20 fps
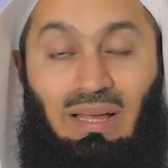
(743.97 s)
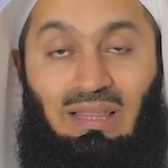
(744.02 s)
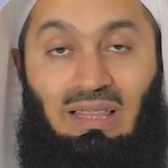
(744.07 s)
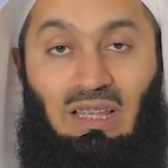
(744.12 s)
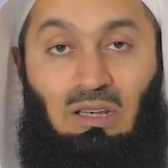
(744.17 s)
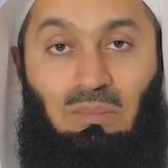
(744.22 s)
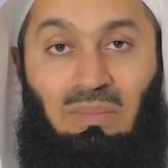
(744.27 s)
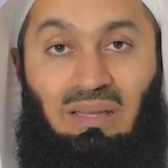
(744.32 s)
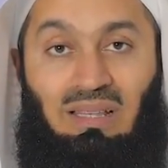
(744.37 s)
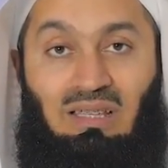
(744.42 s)

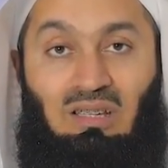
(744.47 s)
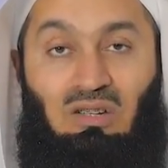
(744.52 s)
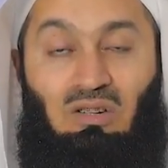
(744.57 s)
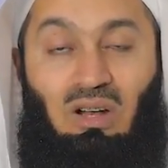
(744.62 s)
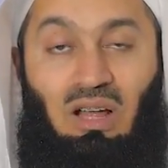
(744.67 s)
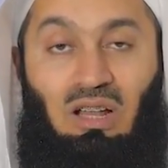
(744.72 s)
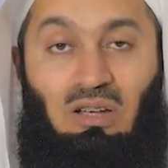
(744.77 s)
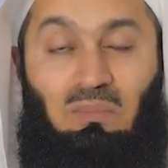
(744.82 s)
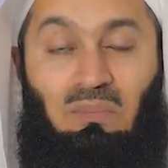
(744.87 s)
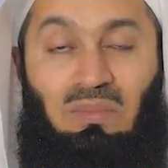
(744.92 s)
That means
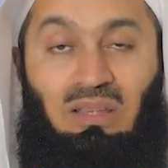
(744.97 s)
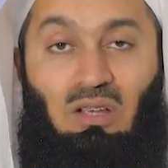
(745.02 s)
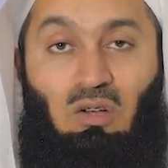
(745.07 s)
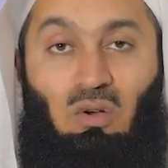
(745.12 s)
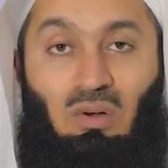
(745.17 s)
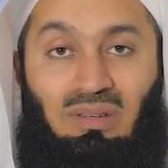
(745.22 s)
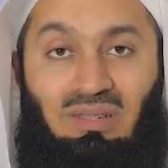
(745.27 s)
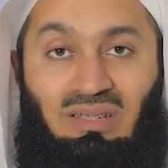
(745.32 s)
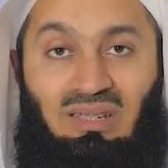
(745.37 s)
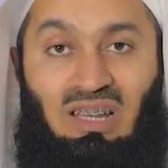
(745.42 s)
grant me
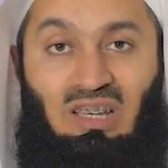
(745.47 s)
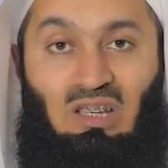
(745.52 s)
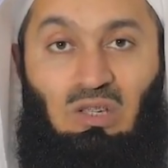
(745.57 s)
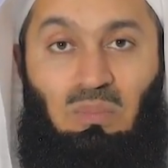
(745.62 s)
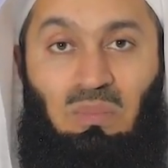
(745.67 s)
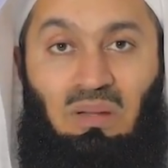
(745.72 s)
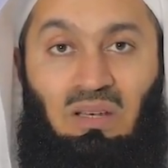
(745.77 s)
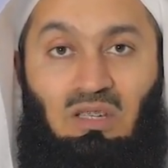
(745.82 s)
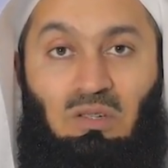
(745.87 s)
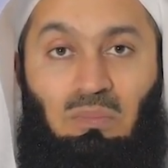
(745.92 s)

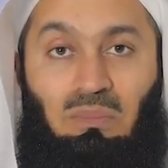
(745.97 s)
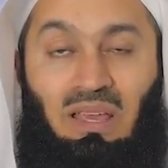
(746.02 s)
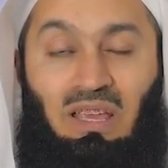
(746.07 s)
contentment,